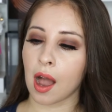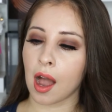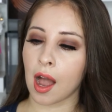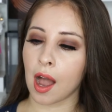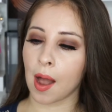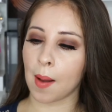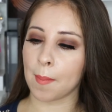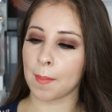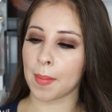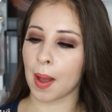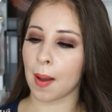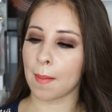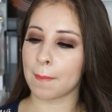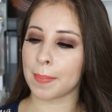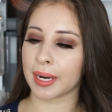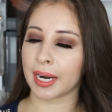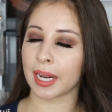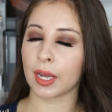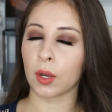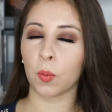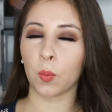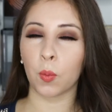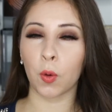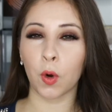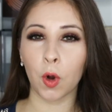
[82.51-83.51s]
but
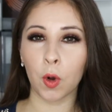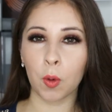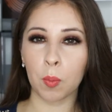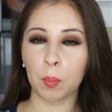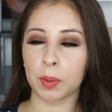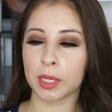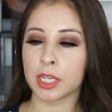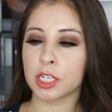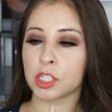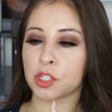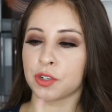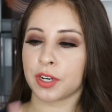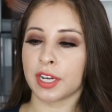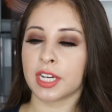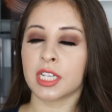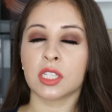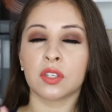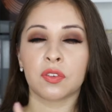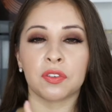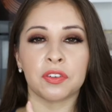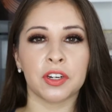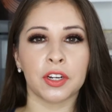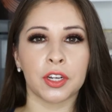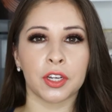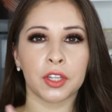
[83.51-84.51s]
I will be
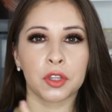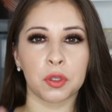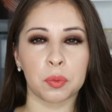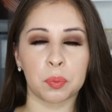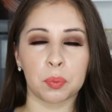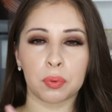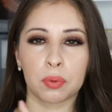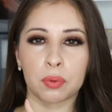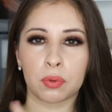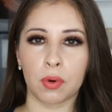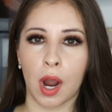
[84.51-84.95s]
transferring the